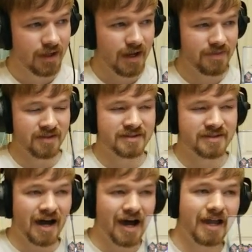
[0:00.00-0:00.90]
And the
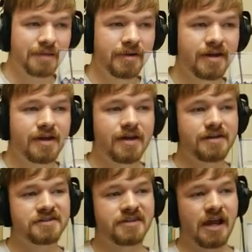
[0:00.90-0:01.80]
time
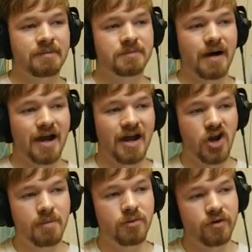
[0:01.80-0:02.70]
is stamped by a
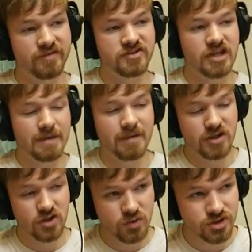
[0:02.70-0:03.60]
number of
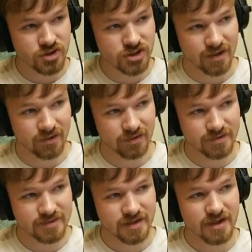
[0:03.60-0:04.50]
CPU
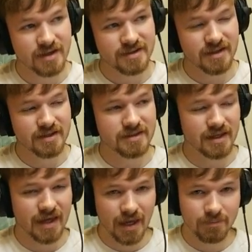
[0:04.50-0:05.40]
cycles since the
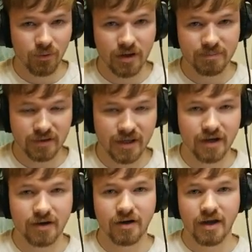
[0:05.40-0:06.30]
Game Boy
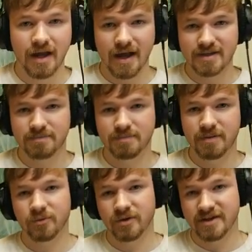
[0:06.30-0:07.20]
Player has
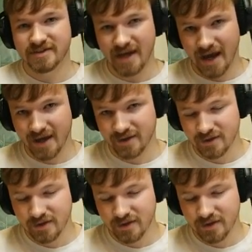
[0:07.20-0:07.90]
been reset.